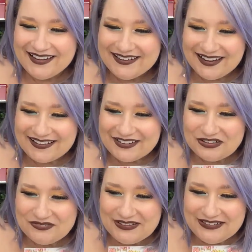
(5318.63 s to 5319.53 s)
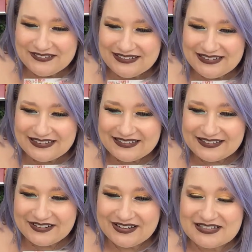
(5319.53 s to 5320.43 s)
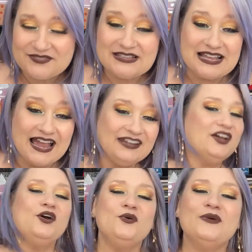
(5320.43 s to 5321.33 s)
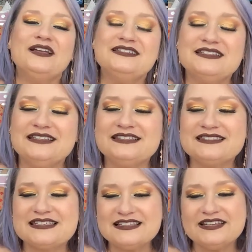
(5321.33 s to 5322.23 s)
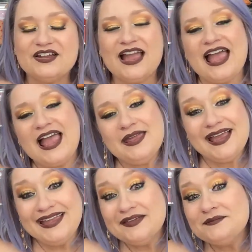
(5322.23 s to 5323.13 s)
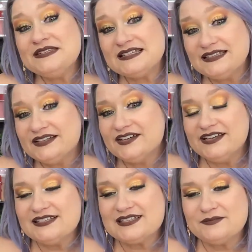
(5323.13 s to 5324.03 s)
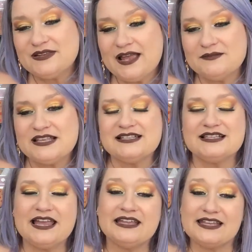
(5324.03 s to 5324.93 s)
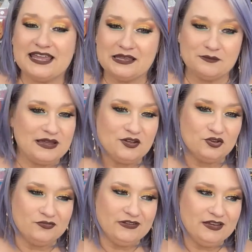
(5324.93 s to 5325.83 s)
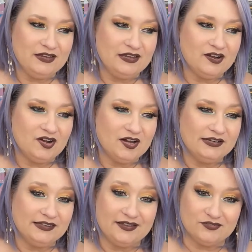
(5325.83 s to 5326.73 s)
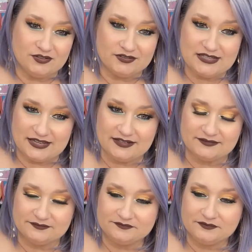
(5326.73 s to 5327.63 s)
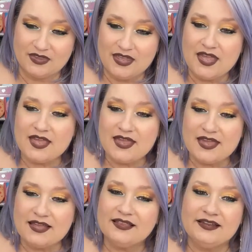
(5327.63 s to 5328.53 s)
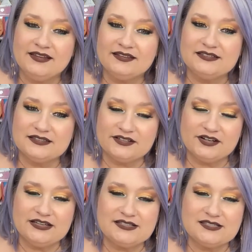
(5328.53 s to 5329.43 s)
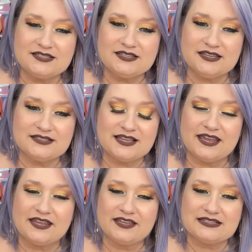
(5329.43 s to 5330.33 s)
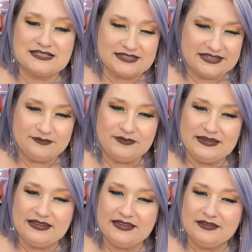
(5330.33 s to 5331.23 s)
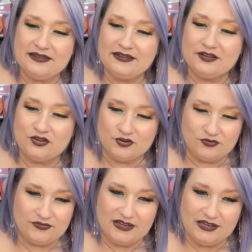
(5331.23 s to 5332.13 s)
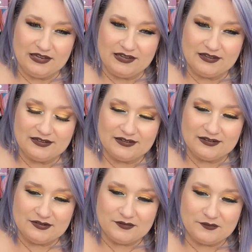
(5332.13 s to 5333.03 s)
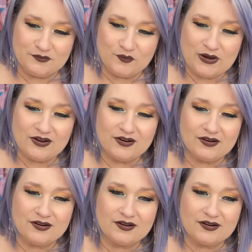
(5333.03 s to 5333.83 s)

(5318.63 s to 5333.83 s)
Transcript: not goofy. You need a delirious face. I know. Well, I am delirious sometimes. That's like taking my goofy on level 10. Like delirious is like sleepy goofy, or